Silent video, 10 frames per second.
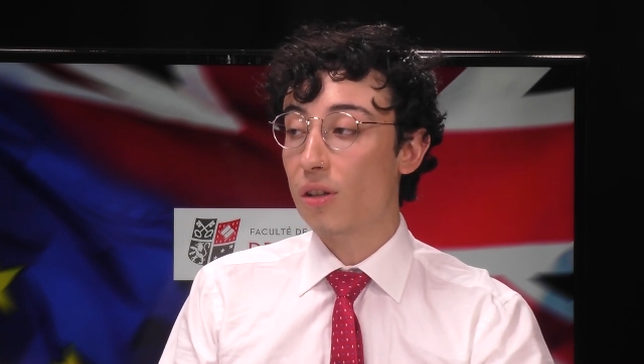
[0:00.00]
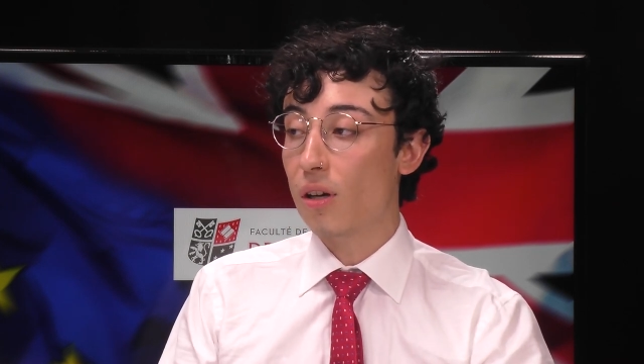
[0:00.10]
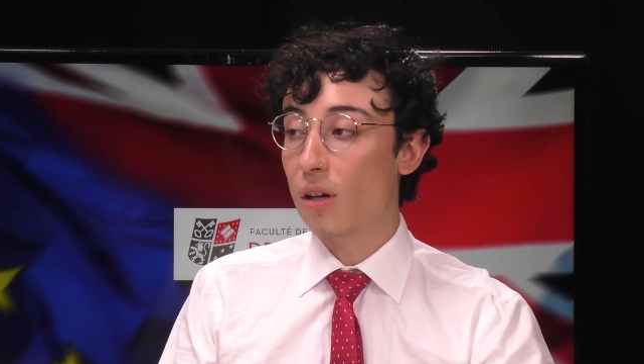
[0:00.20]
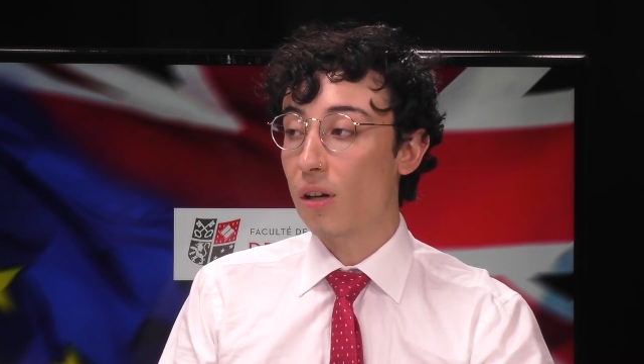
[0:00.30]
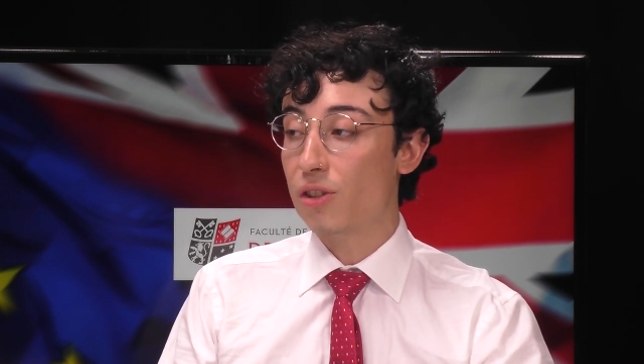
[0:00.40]

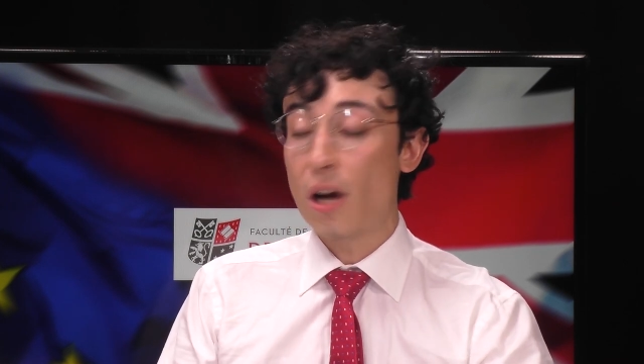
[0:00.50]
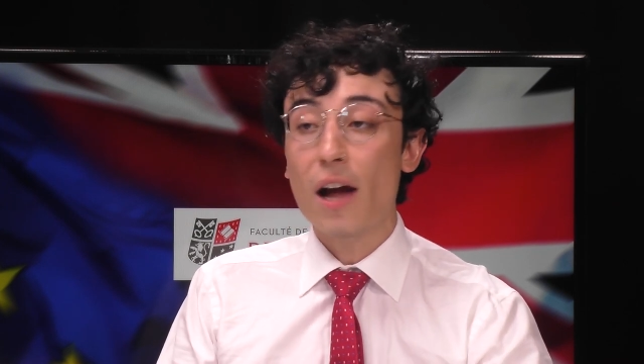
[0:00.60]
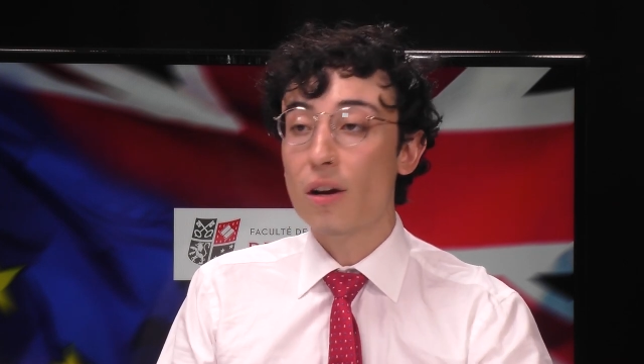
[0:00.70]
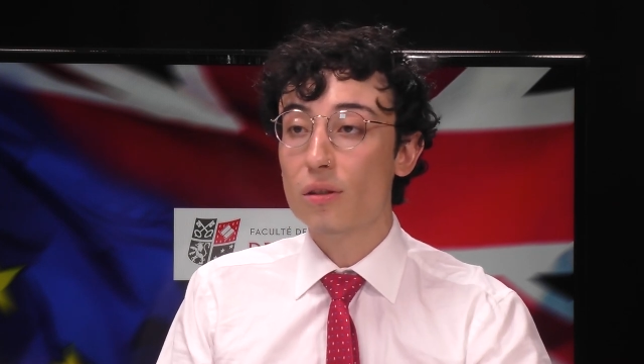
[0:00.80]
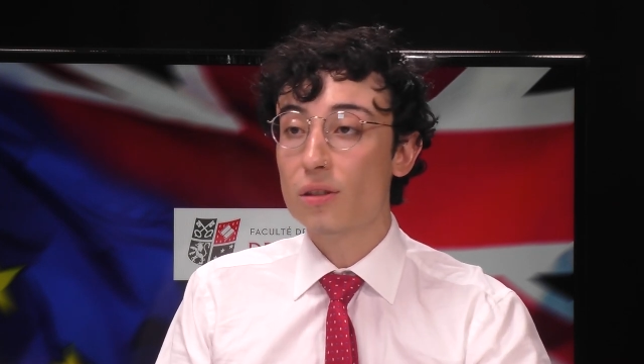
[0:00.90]
a
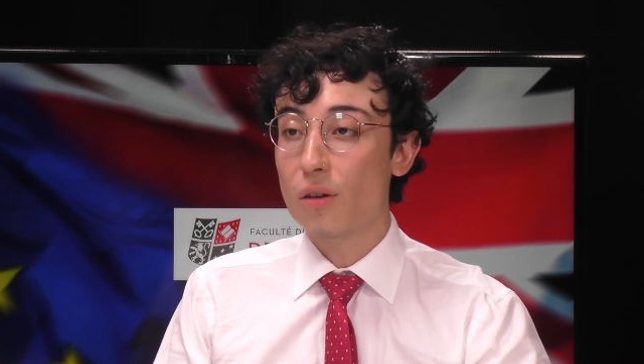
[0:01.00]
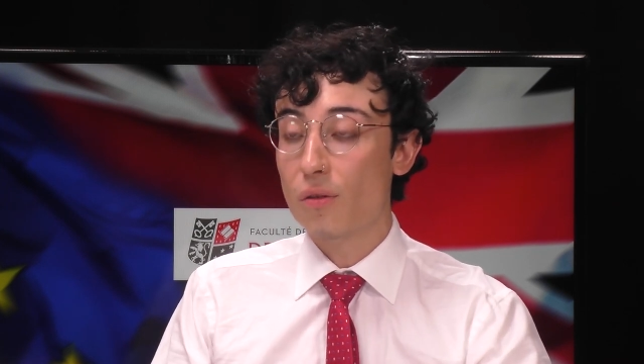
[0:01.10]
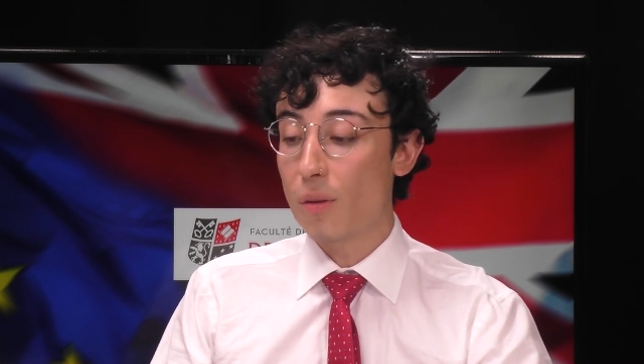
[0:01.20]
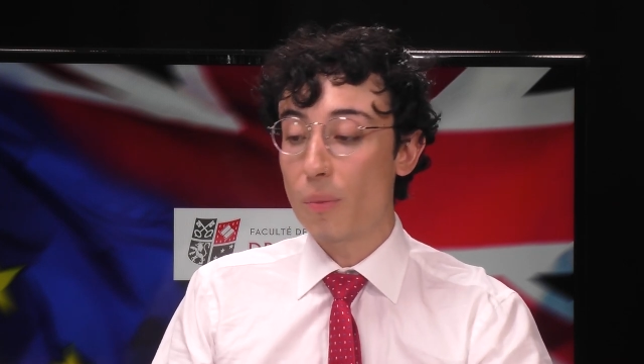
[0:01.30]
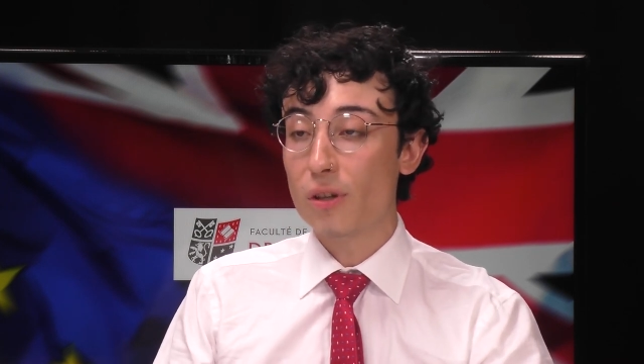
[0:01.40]
child of
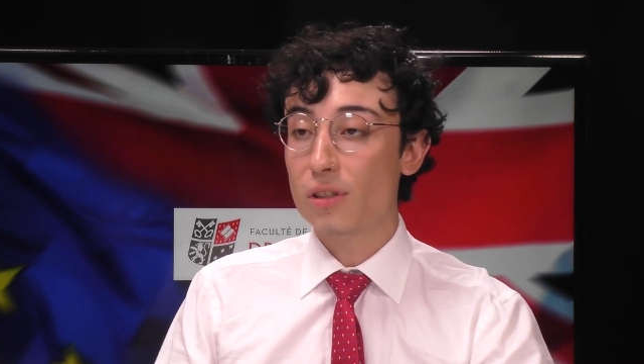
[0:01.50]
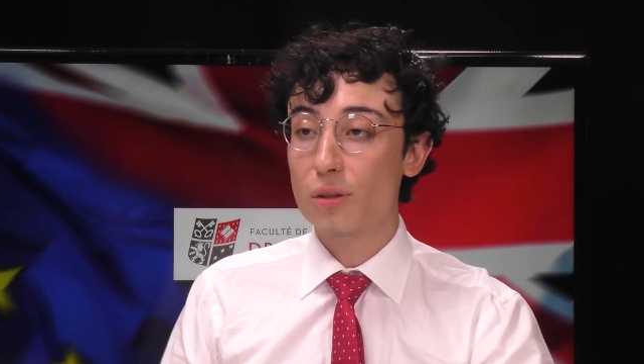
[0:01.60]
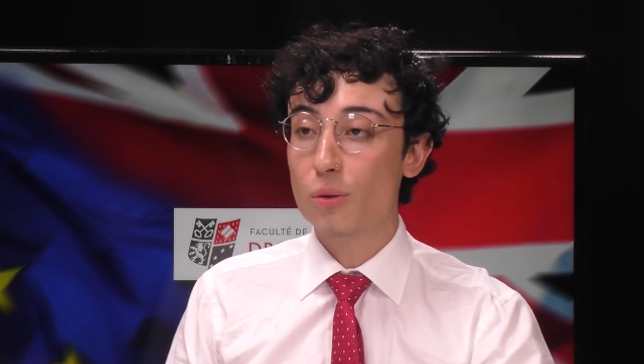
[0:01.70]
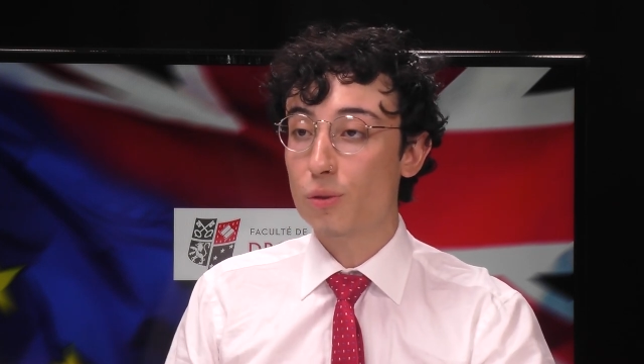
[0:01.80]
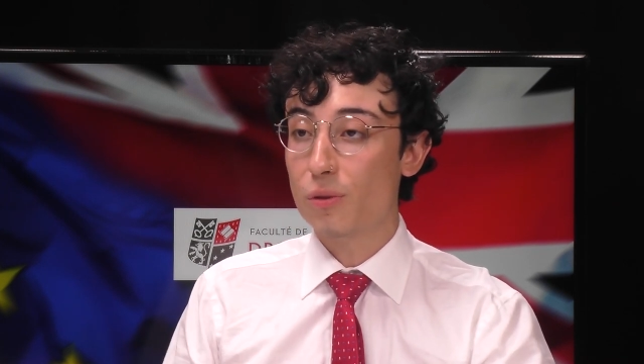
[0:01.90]
a person
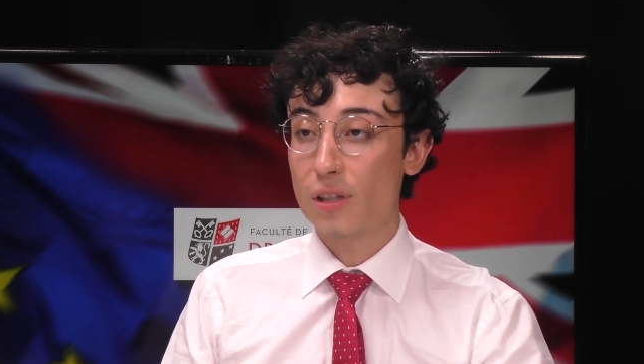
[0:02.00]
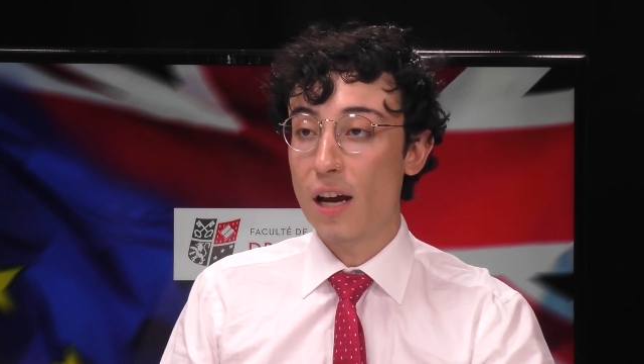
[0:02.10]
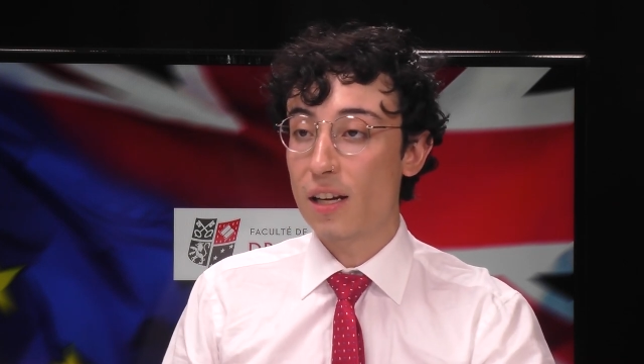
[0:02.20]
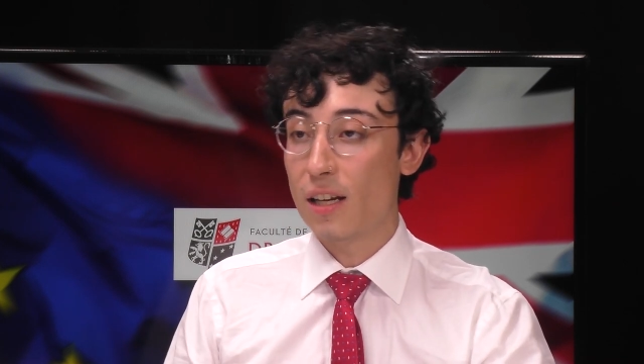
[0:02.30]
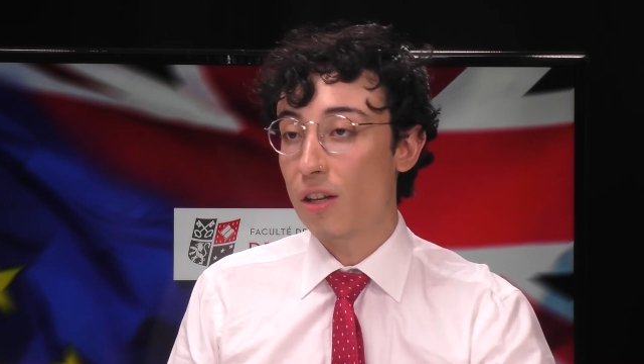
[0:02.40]
who's
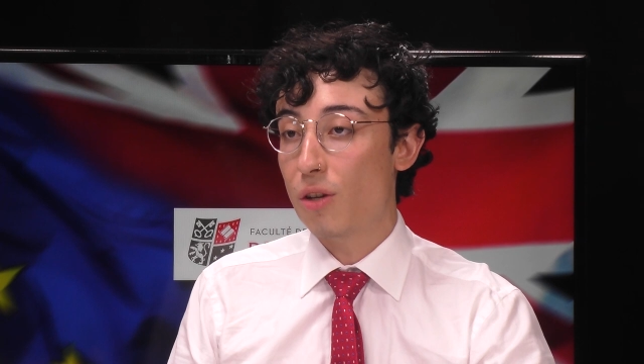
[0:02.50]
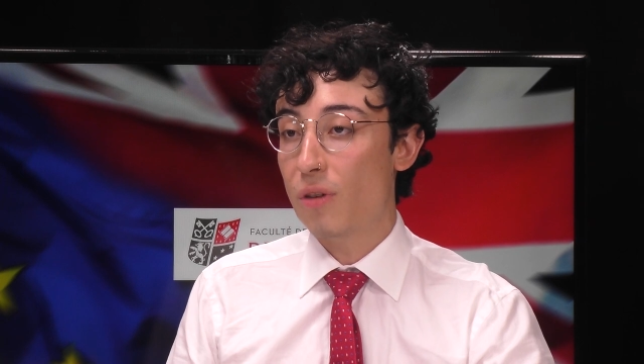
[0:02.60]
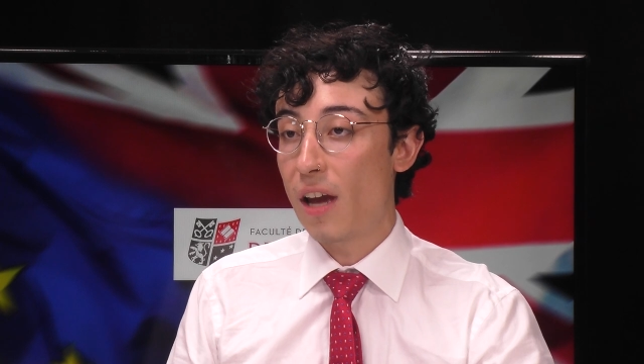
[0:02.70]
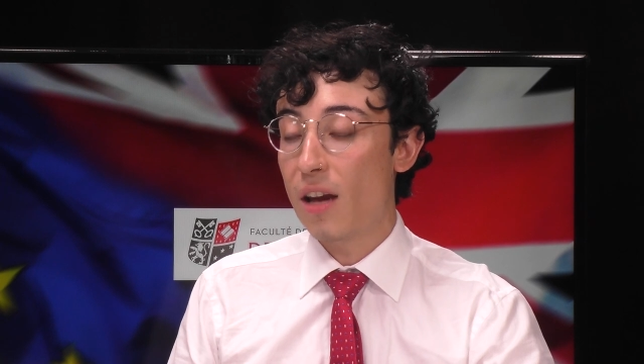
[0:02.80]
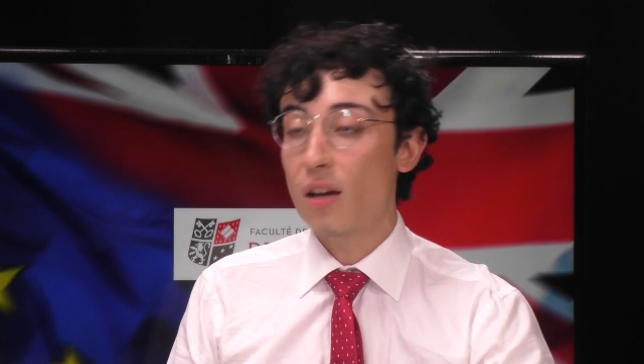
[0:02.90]
residing in the
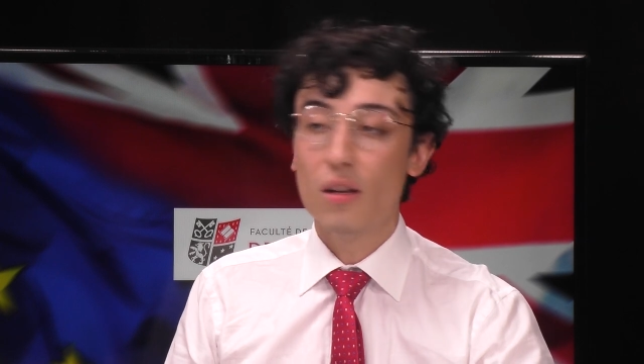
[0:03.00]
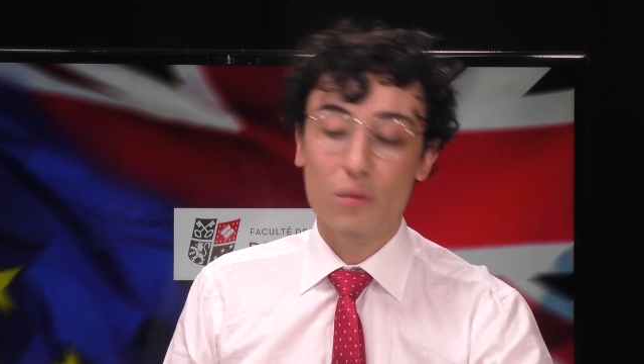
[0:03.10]
UK